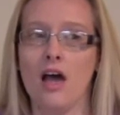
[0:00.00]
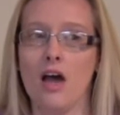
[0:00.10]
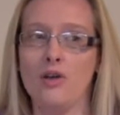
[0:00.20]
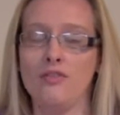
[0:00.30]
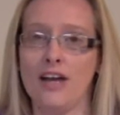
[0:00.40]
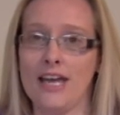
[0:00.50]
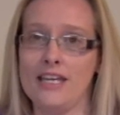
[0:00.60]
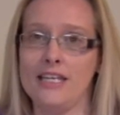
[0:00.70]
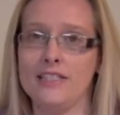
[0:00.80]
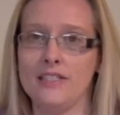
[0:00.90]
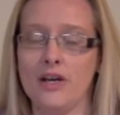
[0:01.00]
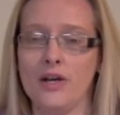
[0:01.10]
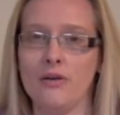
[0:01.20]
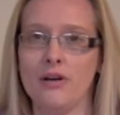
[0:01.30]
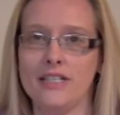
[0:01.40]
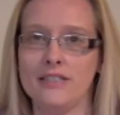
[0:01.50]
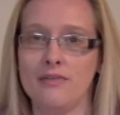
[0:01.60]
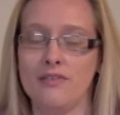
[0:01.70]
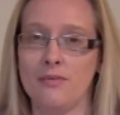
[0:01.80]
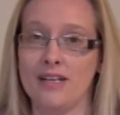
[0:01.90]
Over 8 years ago, I
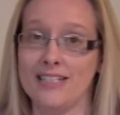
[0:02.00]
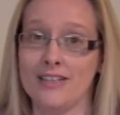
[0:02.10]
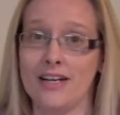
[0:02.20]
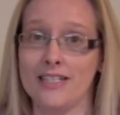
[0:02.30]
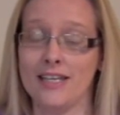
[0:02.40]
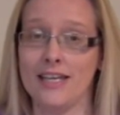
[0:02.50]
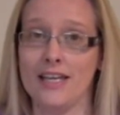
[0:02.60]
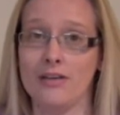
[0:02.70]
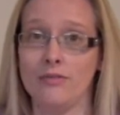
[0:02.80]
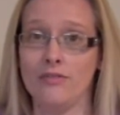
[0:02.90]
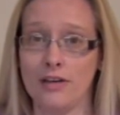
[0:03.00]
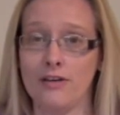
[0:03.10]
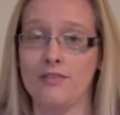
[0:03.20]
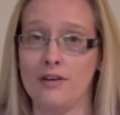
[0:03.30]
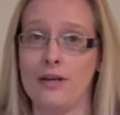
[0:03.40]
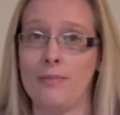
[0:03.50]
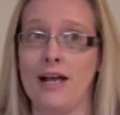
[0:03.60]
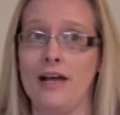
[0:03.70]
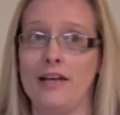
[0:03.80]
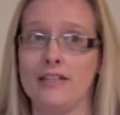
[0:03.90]
suffered from anxiety very, very
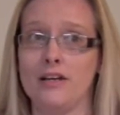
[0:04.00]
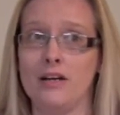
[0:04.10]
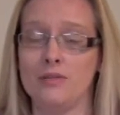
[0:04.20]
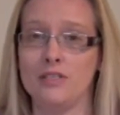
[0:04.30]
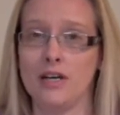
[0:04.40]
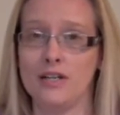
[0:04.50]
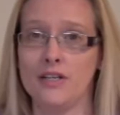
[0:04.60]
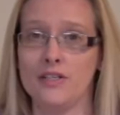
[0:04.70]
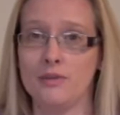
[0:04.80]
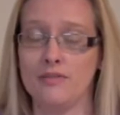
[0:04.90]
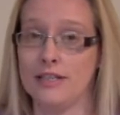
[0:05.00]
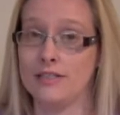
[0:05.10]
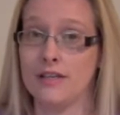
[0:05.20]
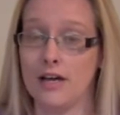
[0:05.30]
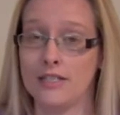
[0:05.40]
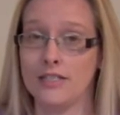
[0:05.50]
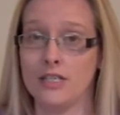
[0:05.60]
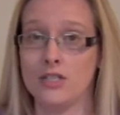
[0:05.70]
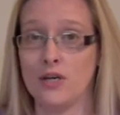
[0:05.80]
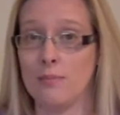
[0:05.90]
bad. I was diagnosed with anxiety
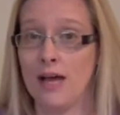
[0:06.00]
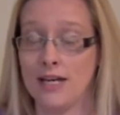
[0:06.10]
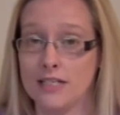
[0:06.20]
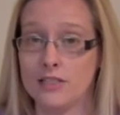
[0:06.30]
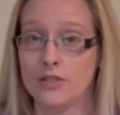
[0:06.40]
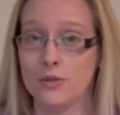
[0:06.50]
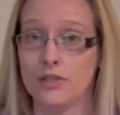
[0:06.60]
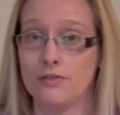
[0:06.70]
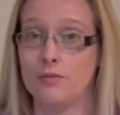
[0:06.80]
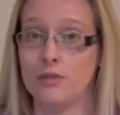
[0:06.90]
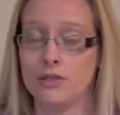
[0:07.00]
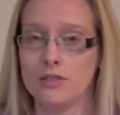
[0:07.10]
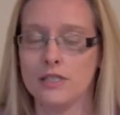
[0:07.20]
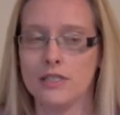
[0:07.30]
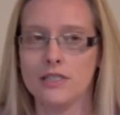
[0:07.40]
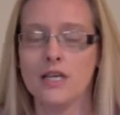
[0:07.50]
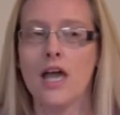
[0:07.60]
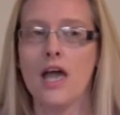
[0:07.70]
/ panic disorder from the doctors.